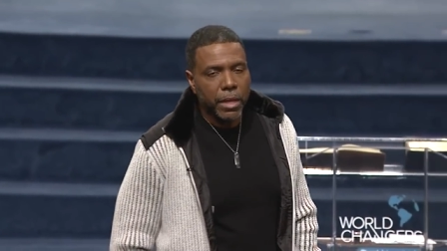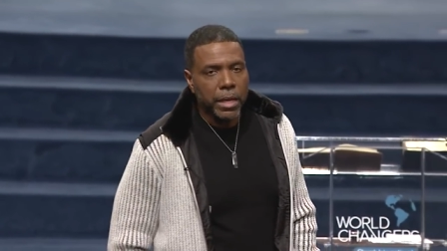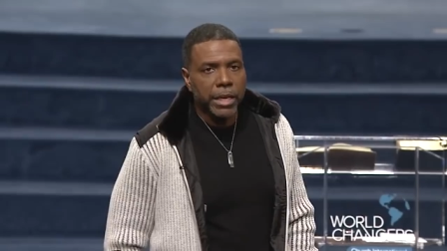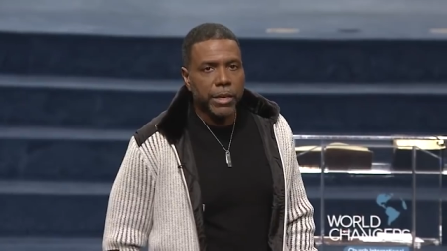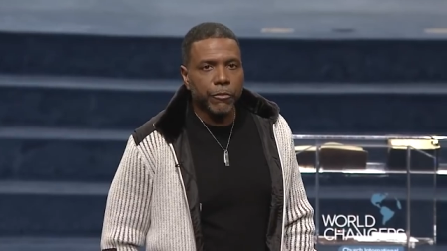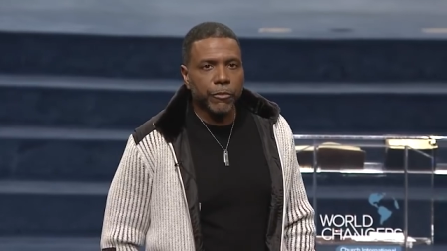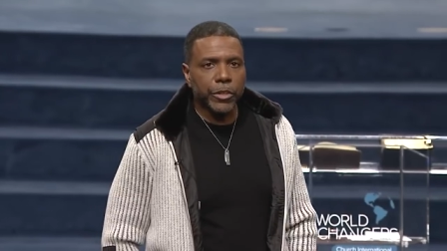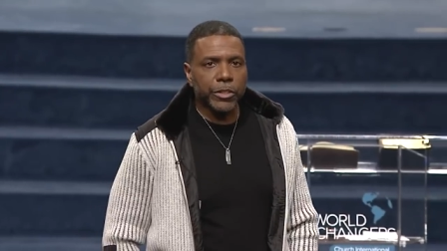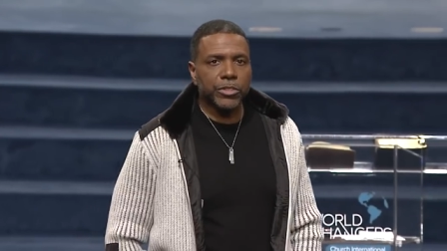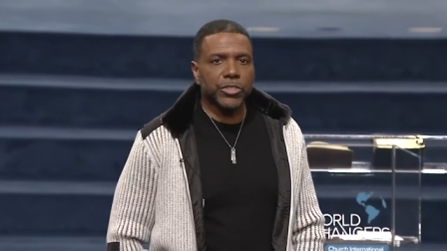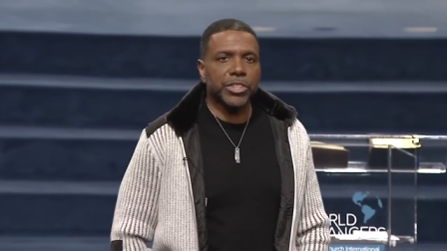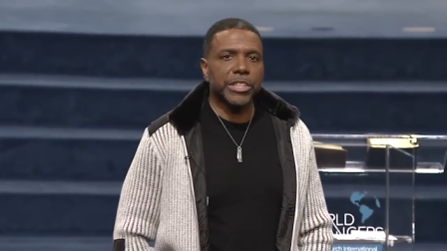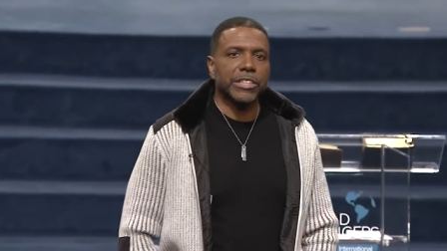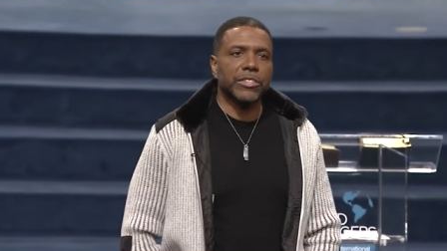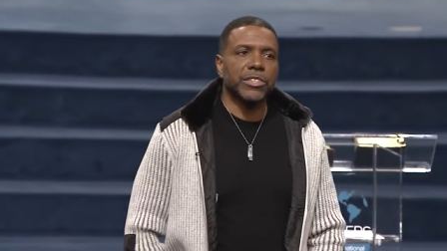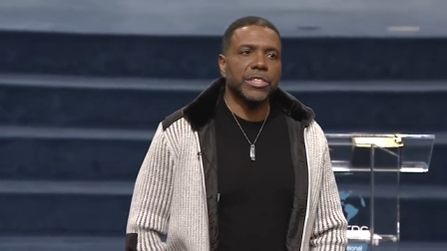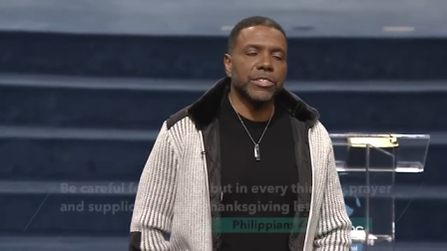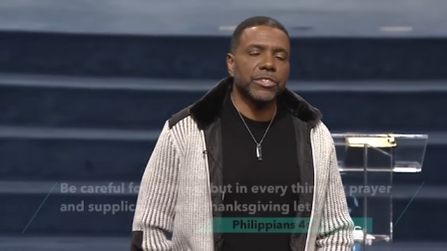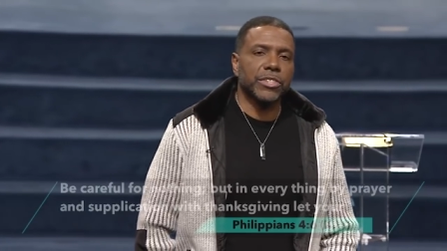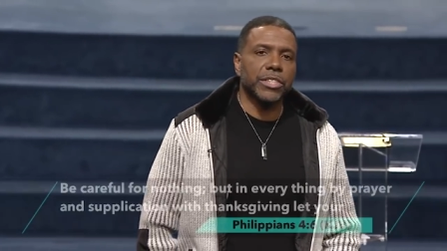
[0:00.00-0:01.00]
In verse
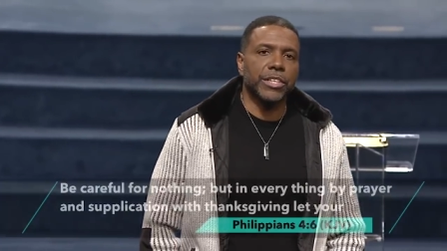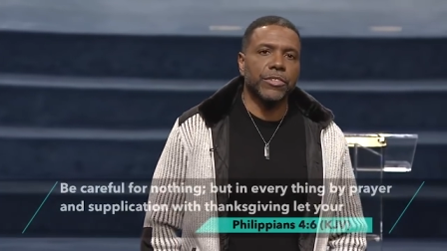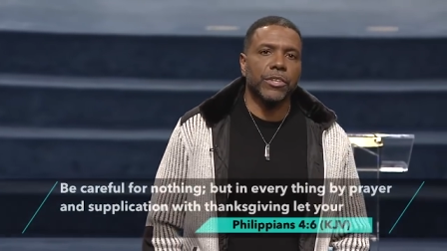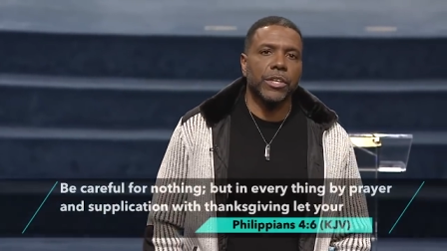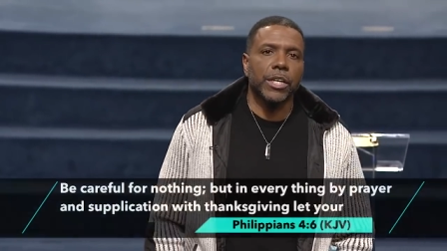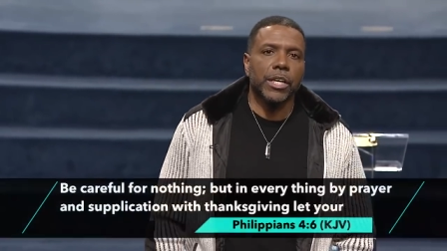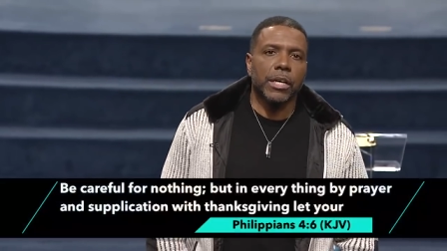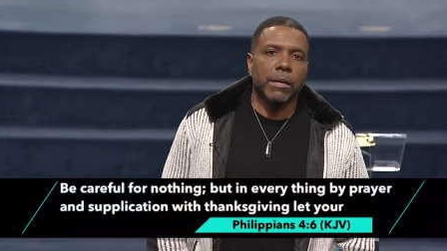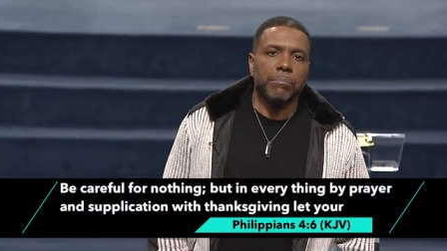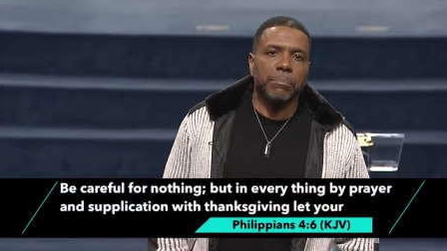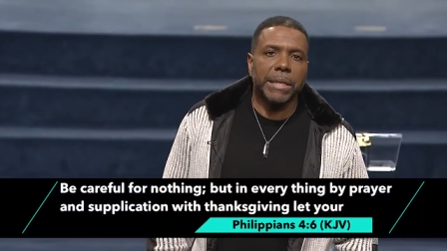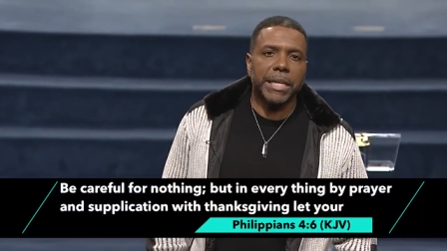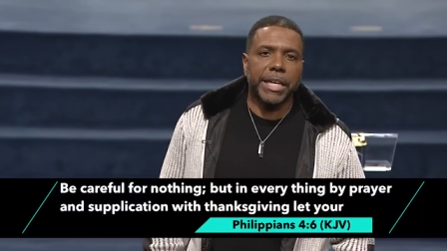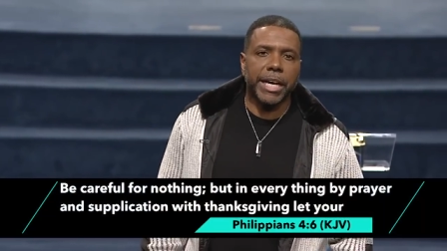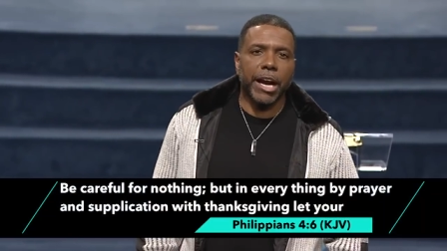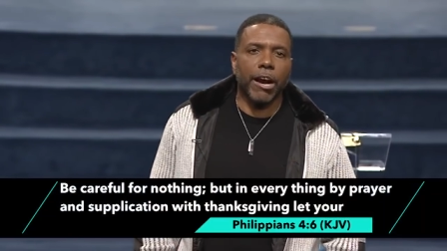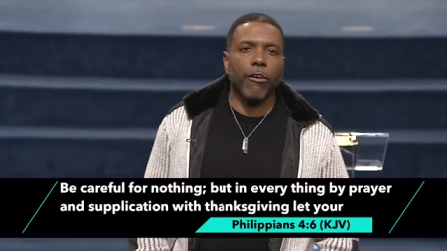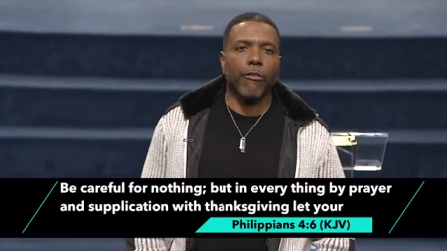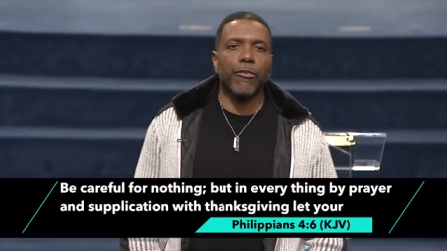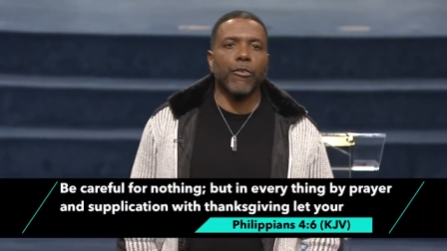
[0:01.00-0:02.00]
6, he says, Be
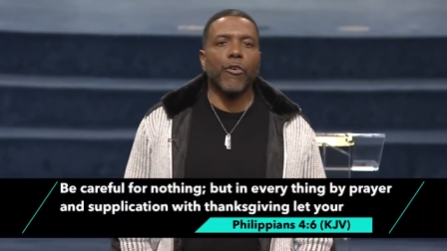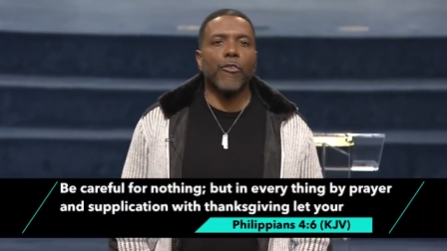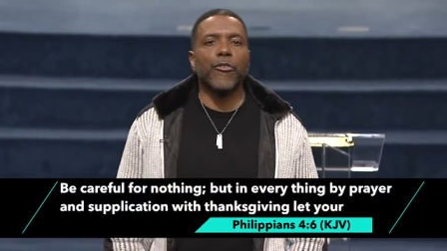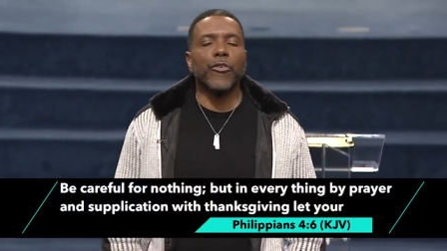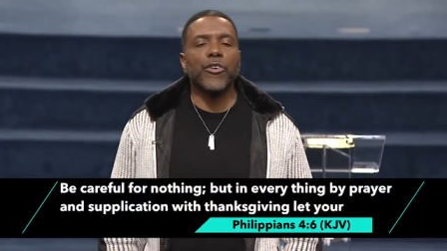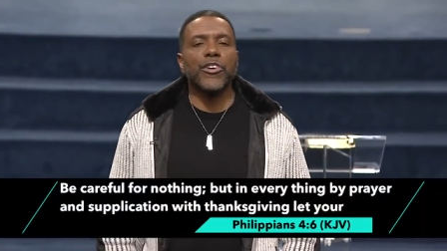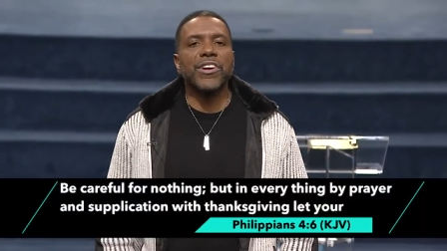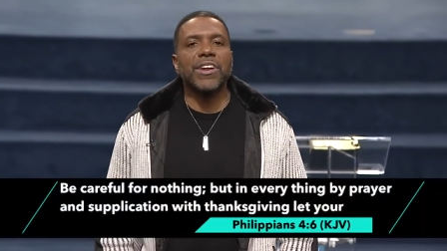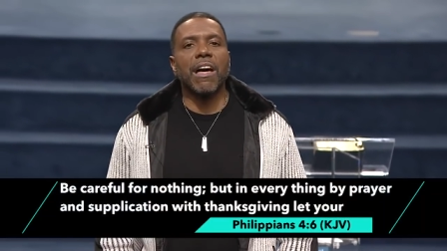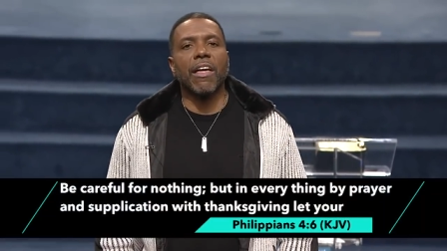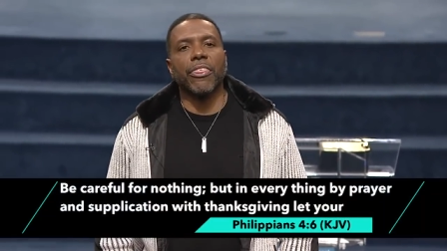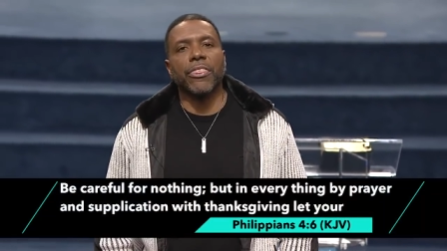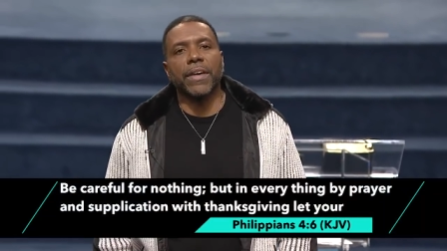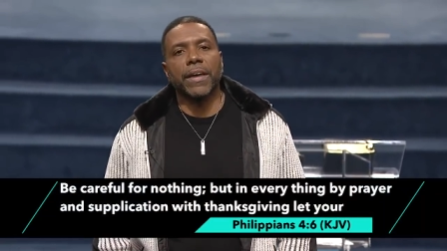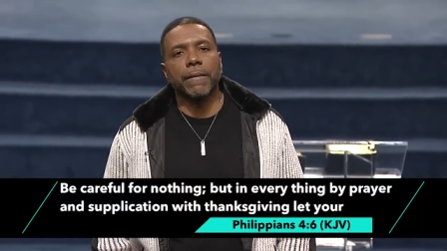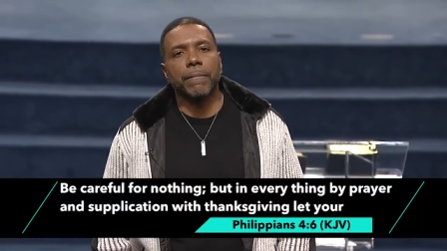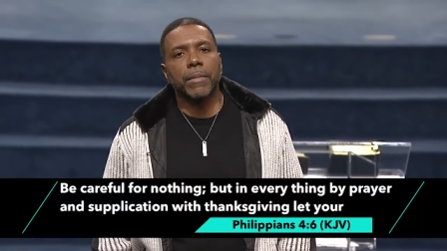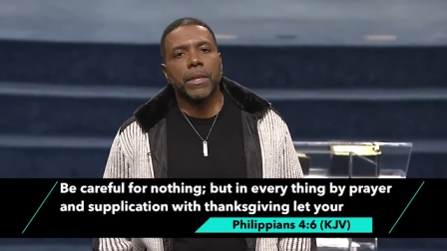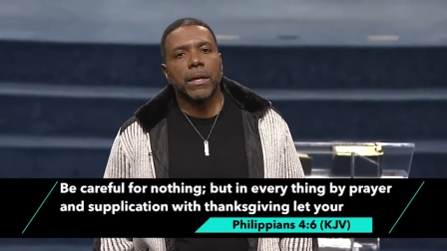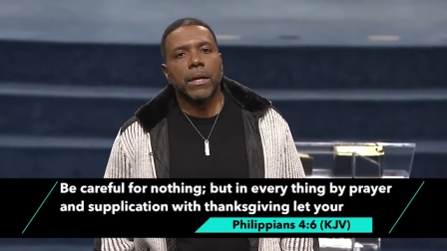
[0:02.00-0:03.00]
careful for
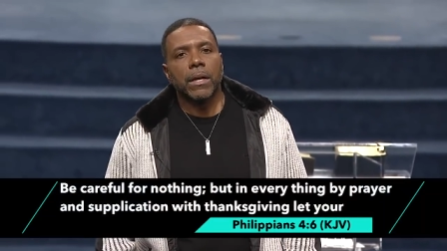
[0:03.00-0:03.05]
nothing,